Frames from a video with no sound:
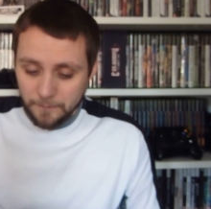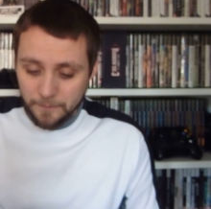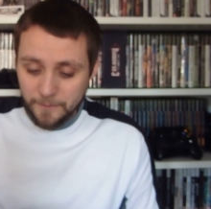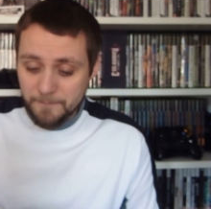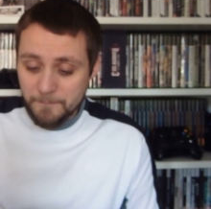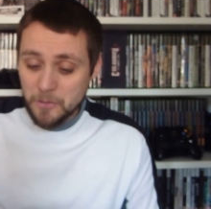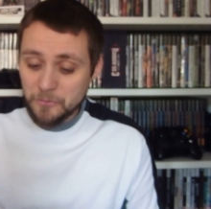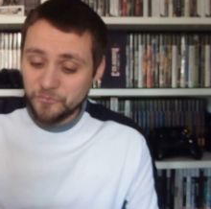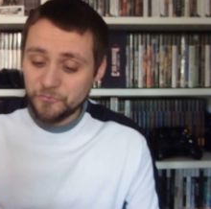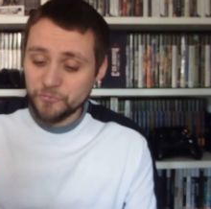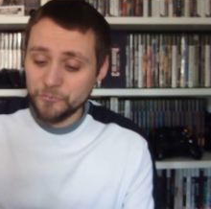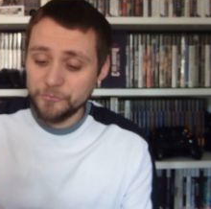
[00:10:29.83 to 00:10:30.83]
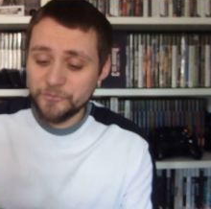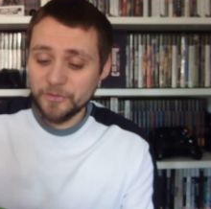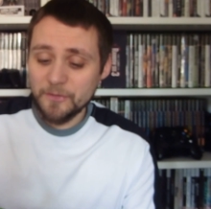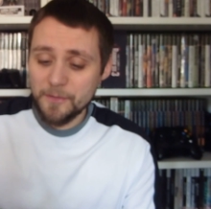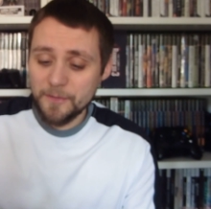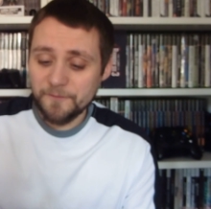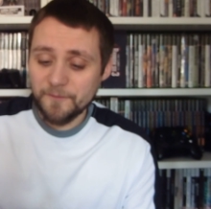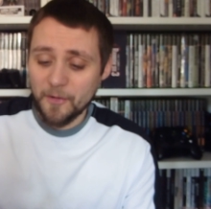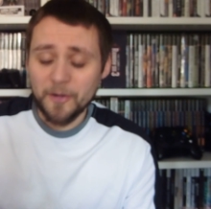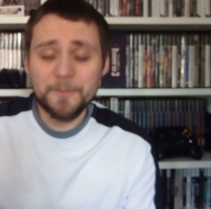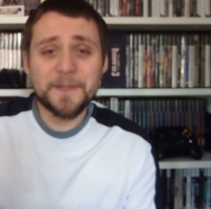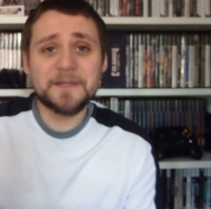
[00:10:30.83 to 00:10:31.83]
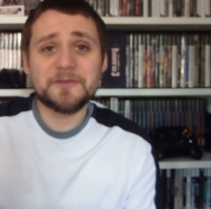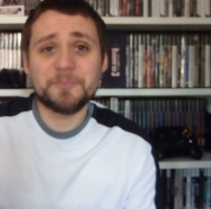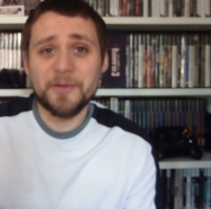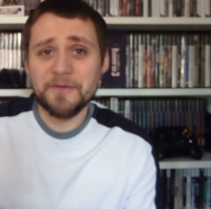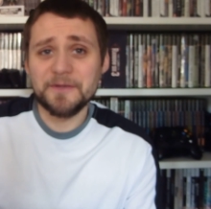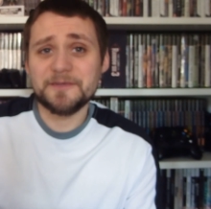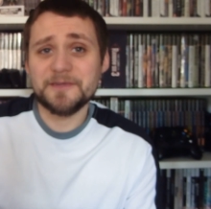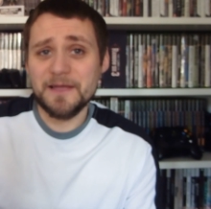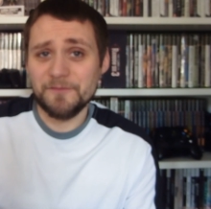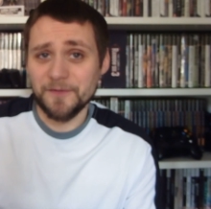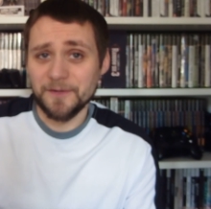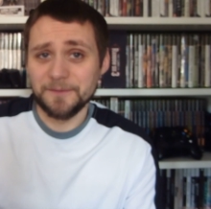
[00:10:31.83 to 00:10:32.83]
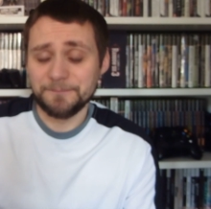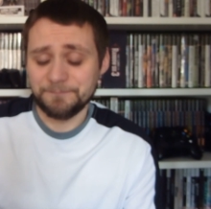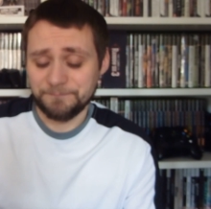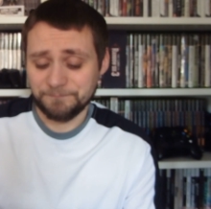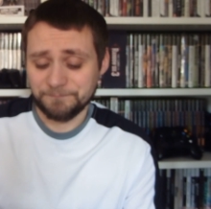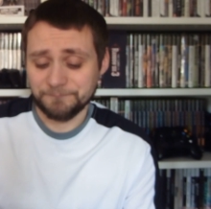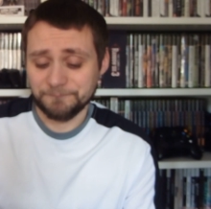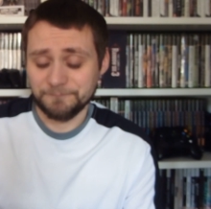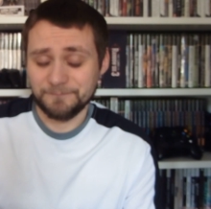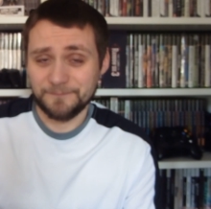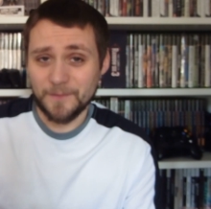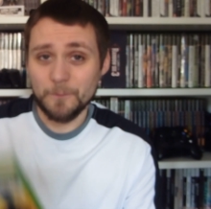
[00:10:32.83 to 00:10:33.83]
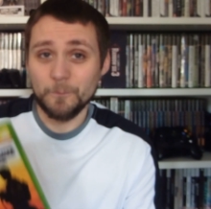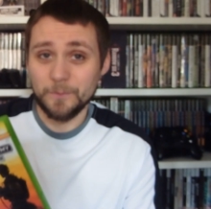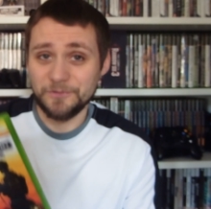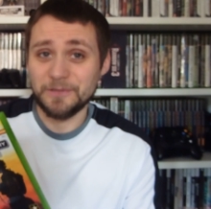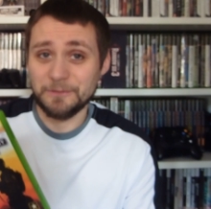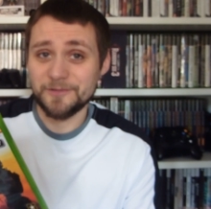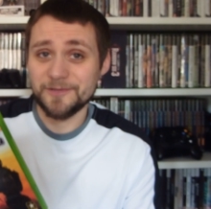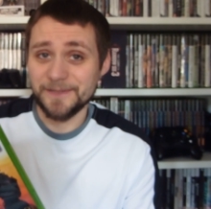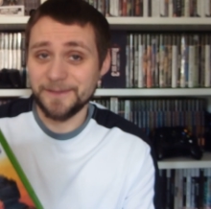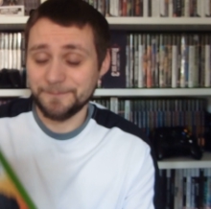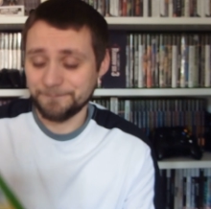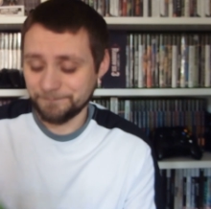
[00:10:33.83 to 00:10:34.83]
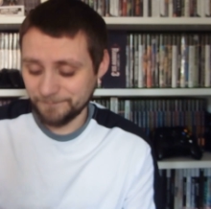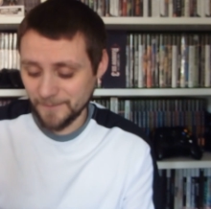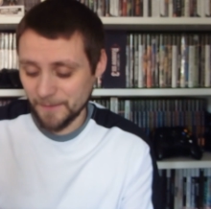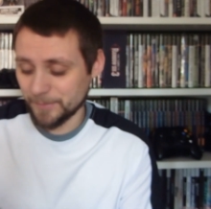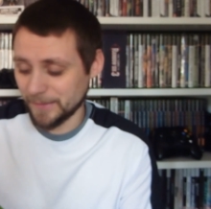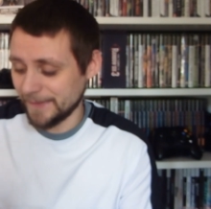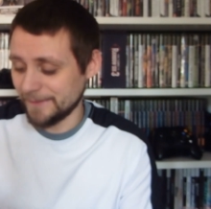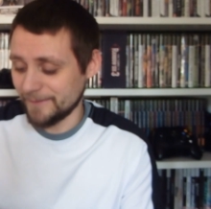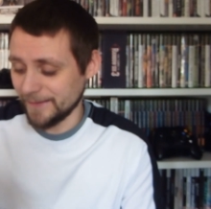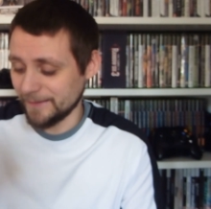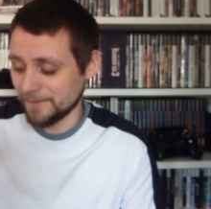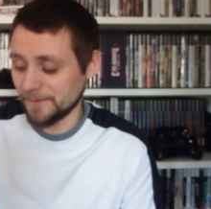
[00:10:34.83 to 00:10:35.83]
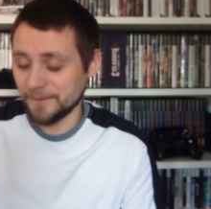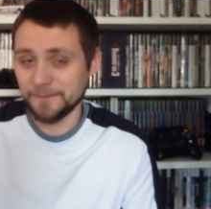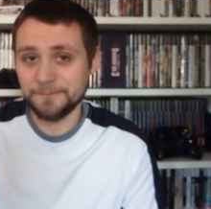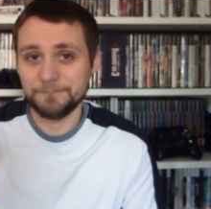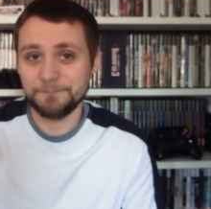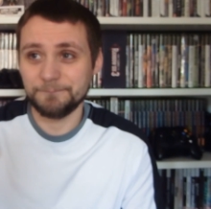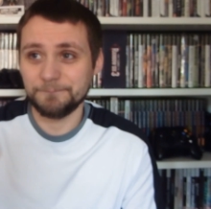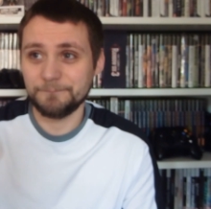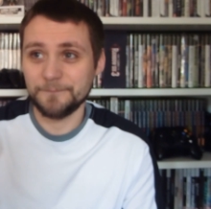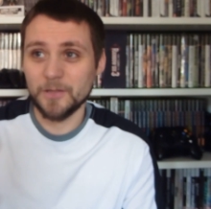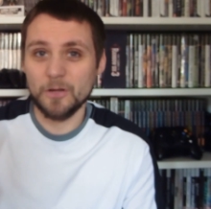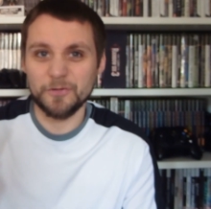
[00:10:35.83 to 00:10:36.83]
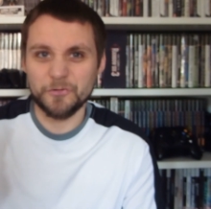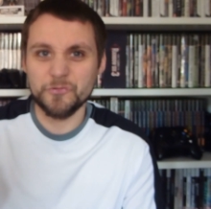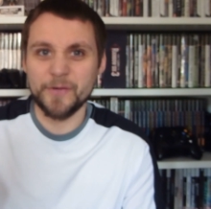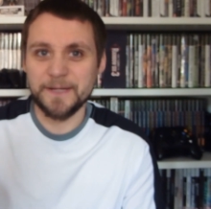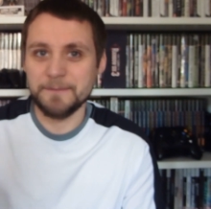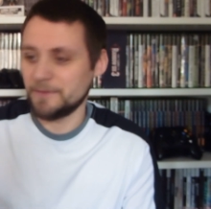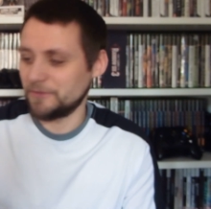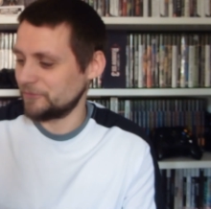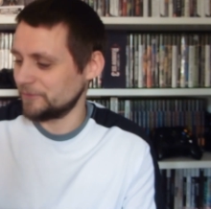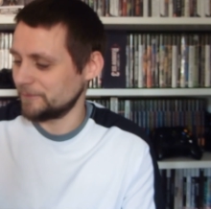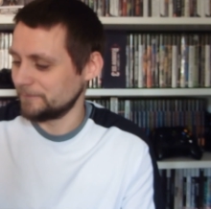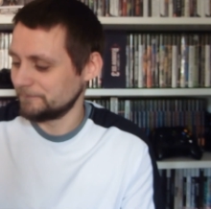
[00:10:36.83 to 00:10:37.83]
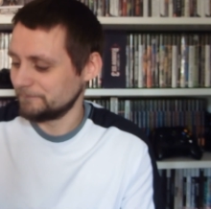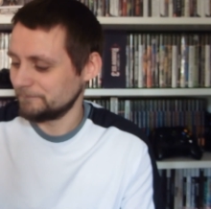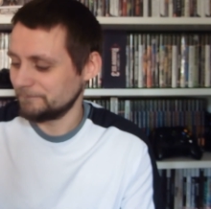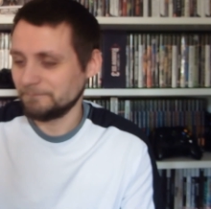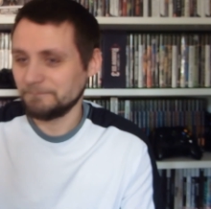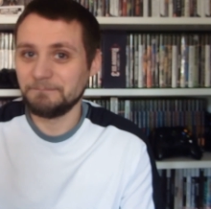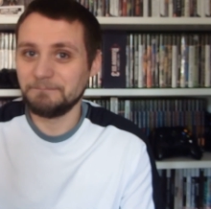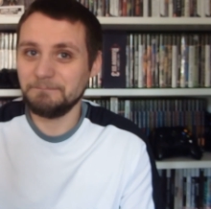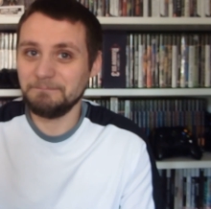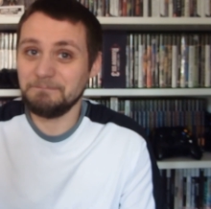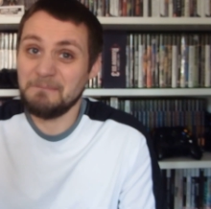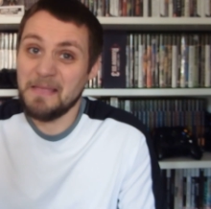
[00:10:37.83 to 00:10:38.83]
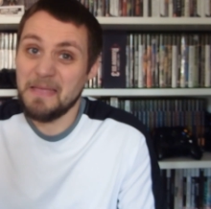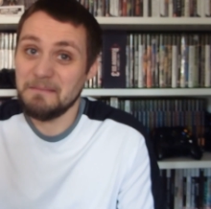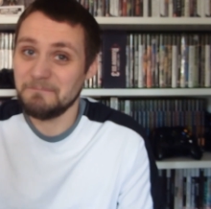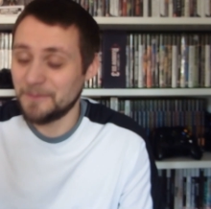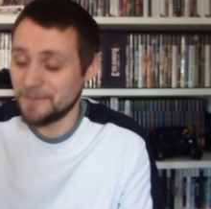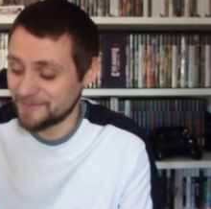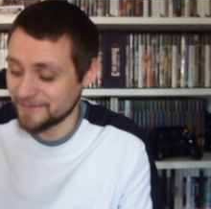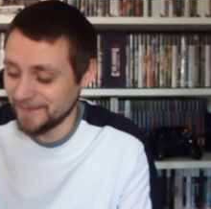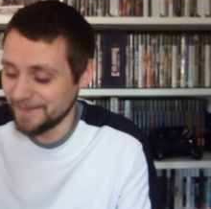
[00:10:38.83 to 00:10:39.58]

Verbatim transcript: Uh, the most true to life army experience ever. We shall see. I played the, uh, the kind of training mission. Eh, we'll see.